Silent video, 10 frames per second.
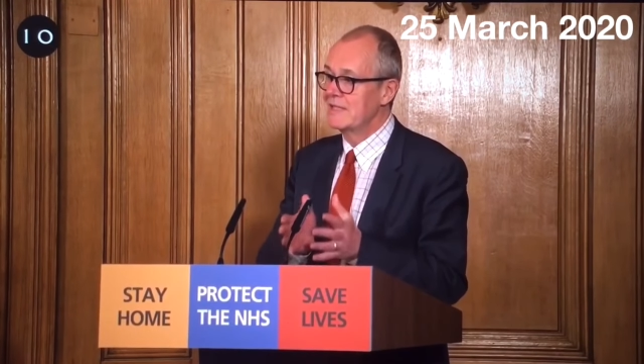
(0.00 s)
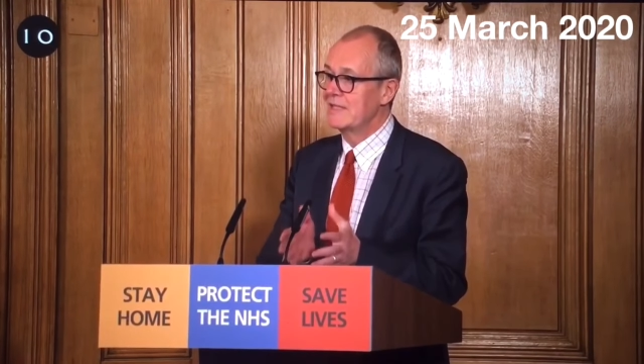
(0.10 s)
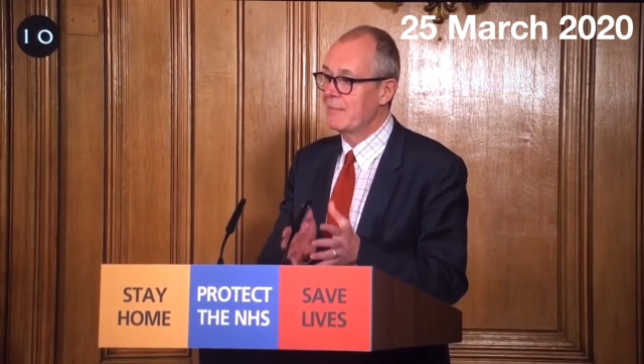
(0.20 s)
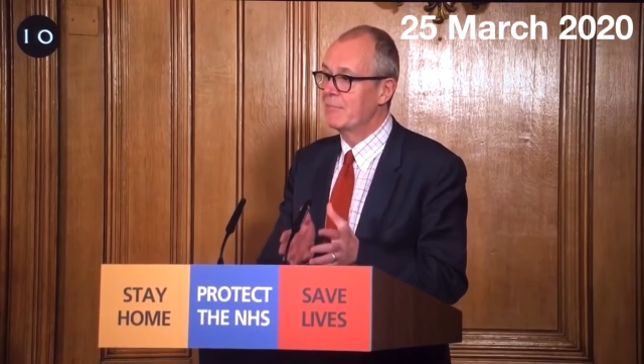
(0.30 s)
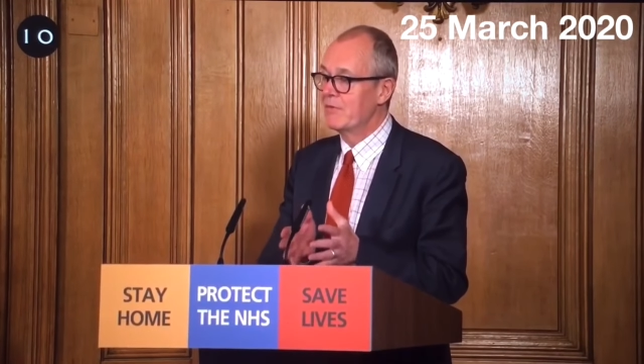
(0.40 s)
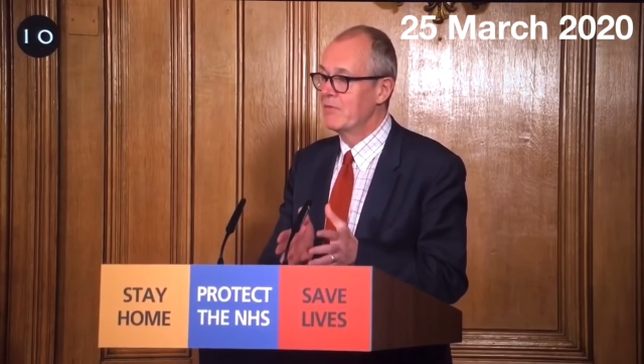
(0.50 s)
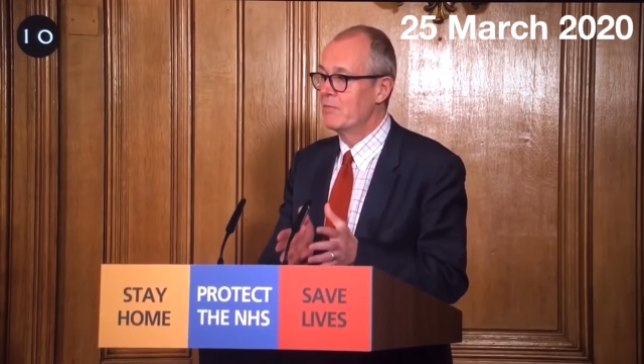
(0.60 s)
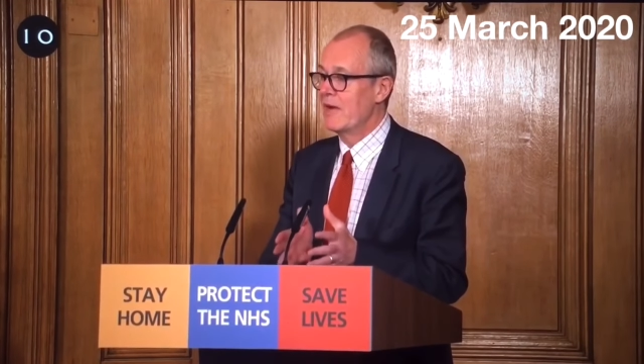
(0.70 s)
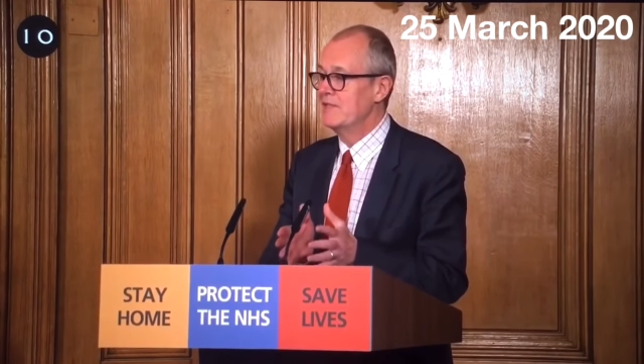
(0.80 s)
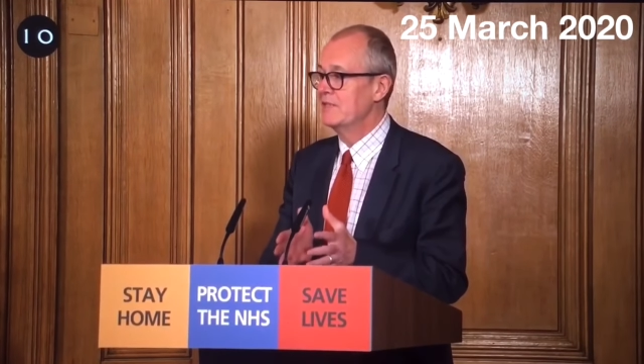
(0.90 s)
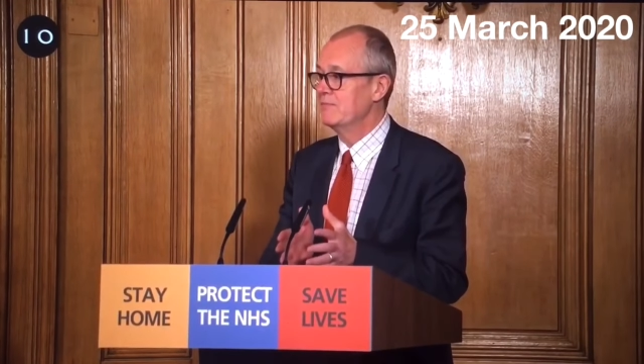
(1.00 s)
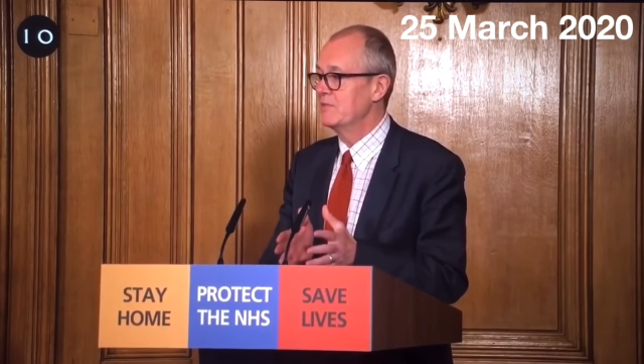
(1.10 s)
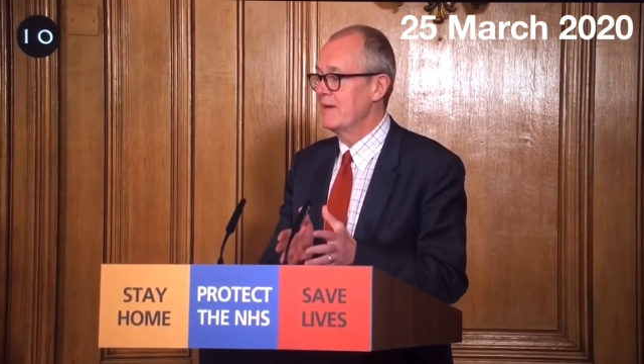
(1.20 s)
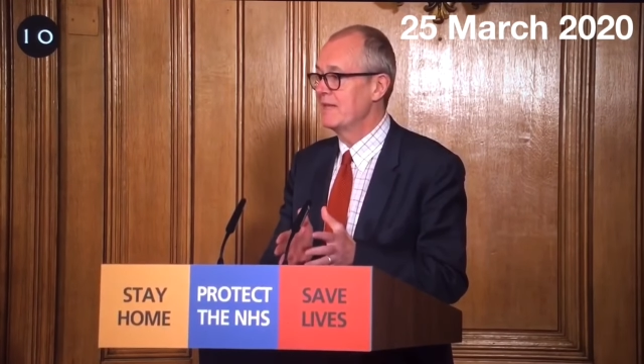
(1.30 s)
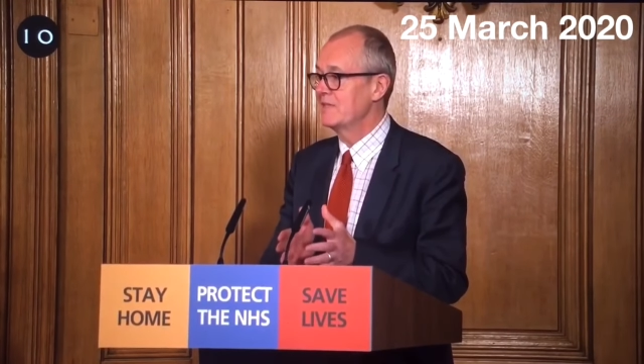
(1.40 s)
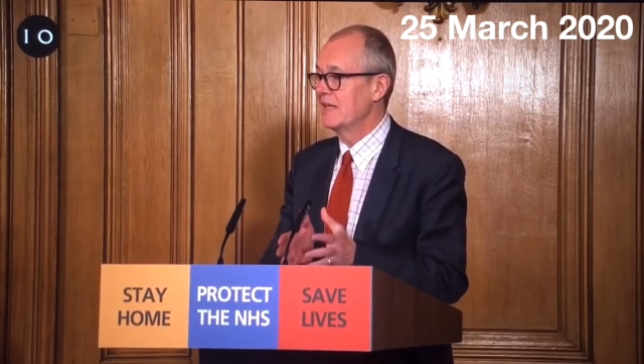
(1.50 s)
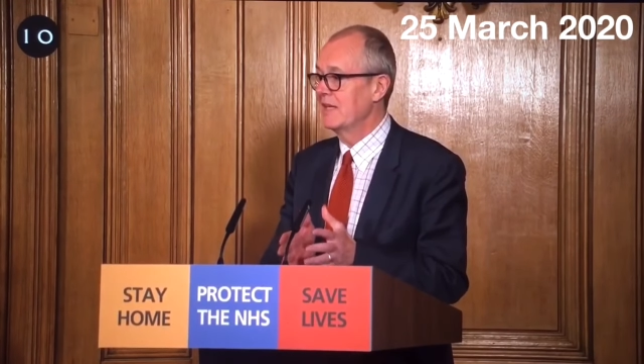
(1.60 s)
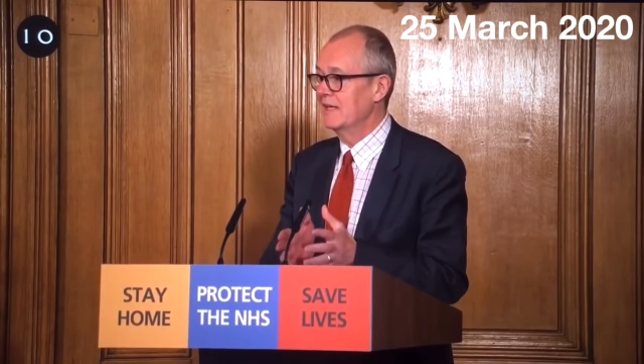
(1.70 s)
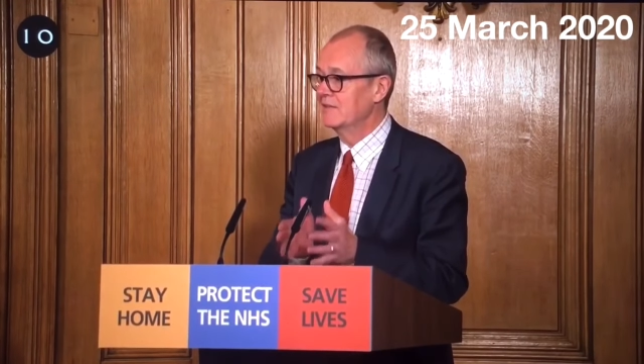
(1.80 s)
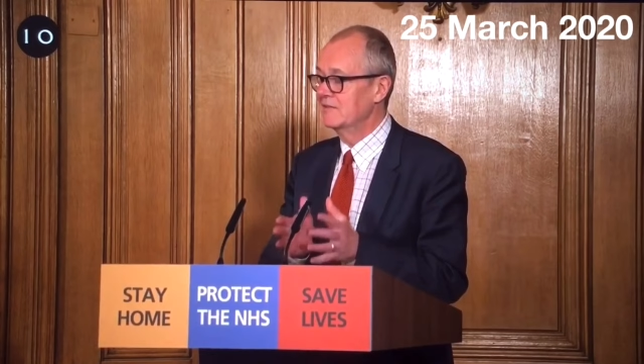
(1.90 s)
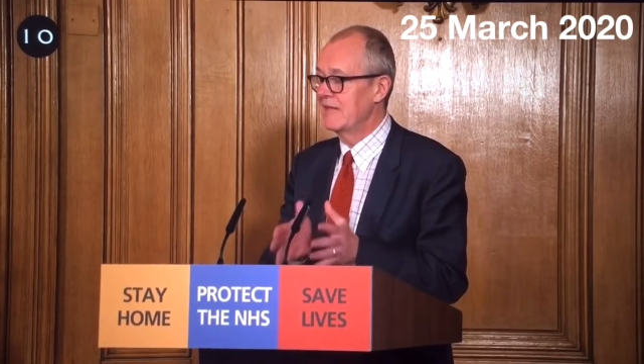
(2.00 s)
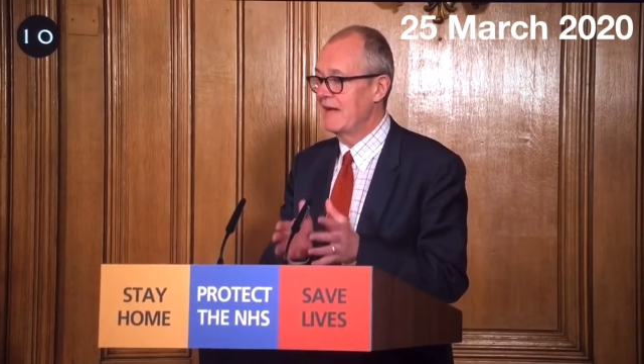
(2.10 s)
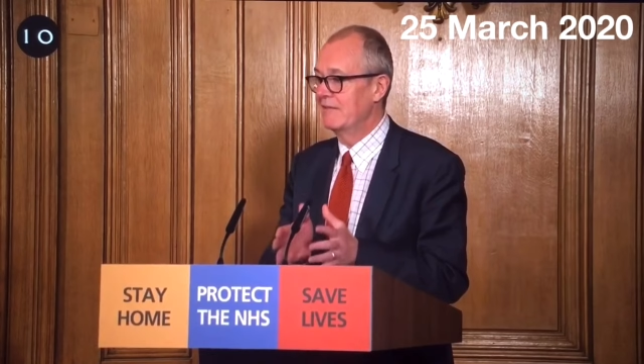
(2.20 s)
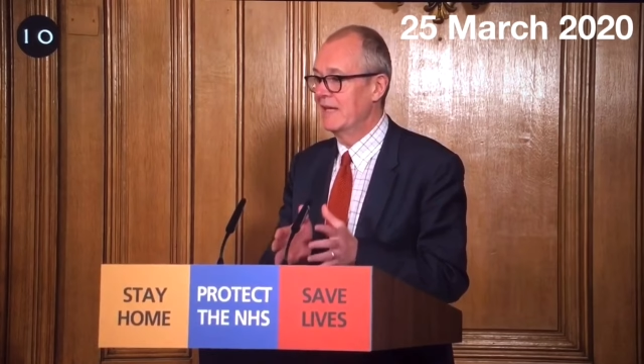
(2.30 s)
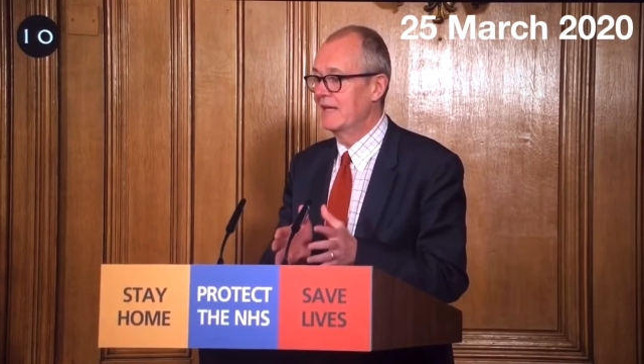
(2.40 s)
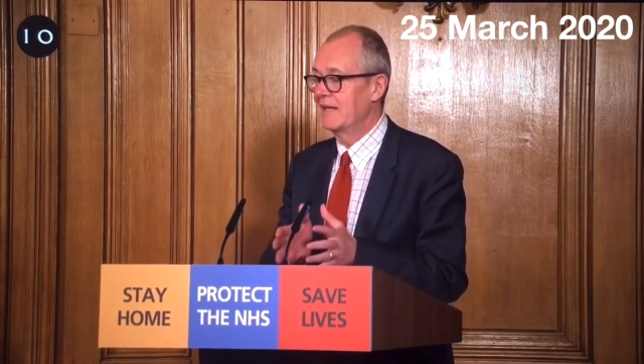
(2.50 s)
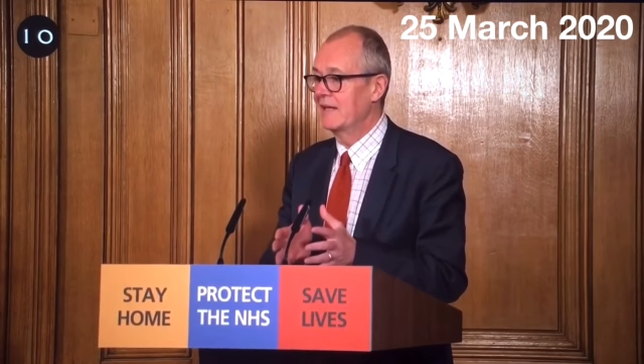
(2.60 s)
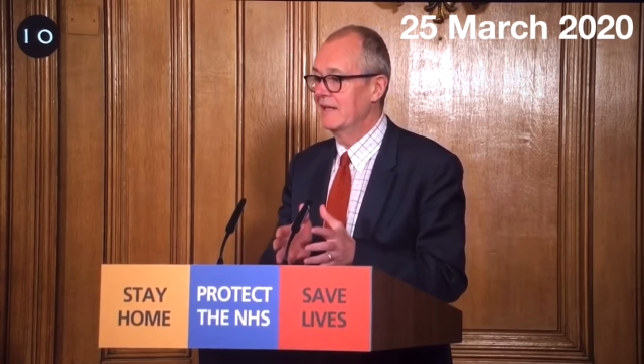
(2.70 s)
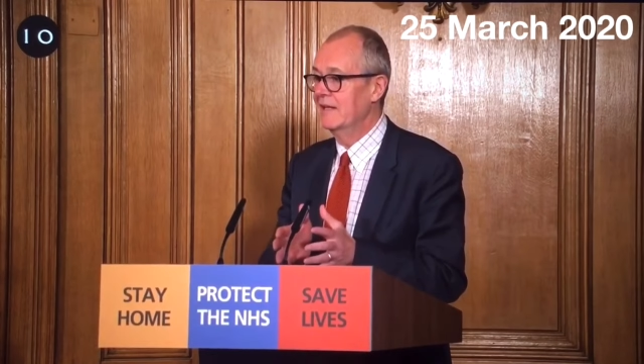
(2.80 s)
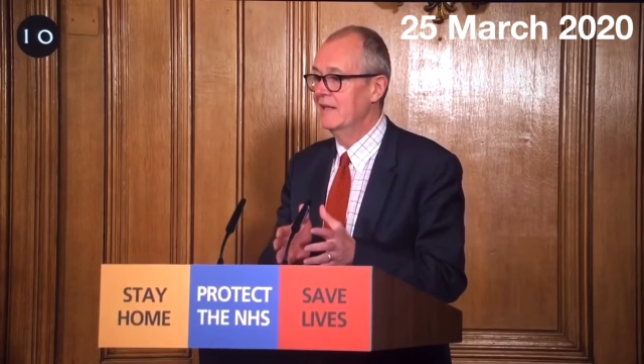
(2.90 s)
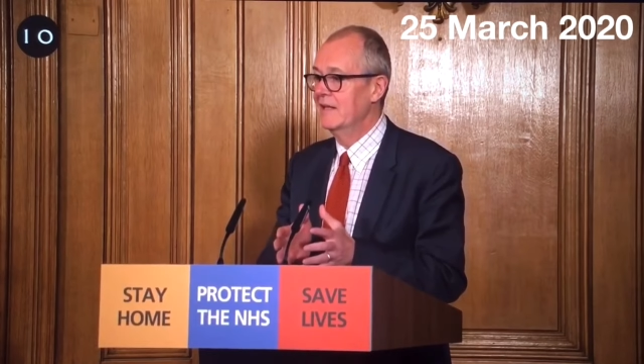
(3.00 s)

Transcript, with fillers: number of them were asymptomatic in a town in Italy.